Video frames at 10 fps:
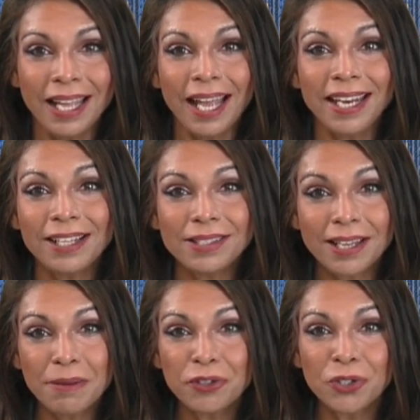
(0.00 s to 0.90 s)
And now it's
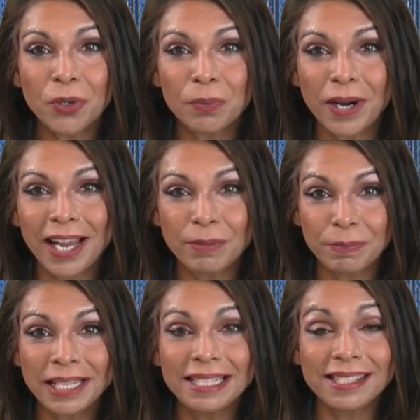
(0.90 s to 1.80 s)
time for a short break,
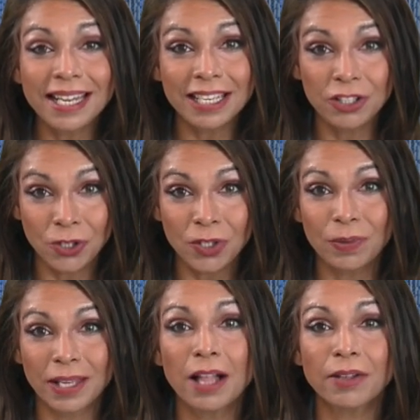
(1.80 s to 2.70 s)
but please stay tuned
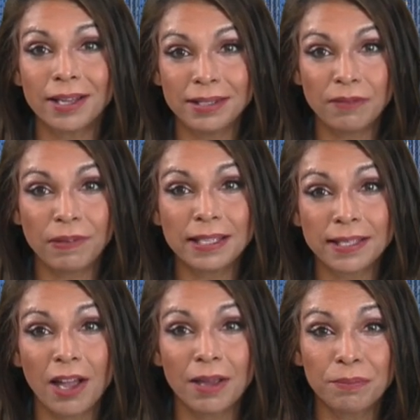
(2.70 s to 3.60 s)
with Kalkine TV
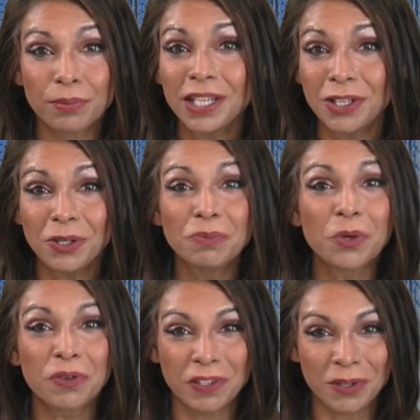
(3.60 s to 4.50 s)
as I bring you
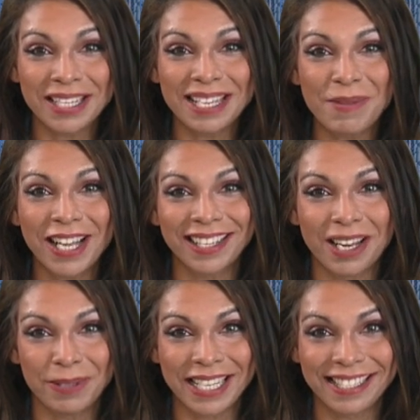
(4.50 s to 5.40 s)
more of the trending market
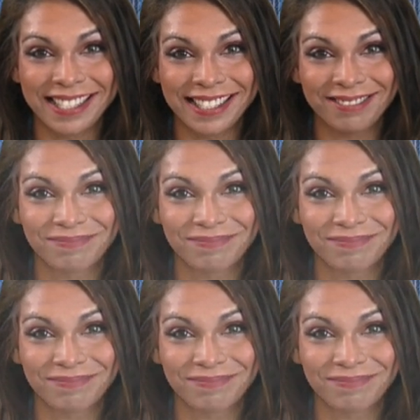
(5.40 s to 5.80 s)
updates.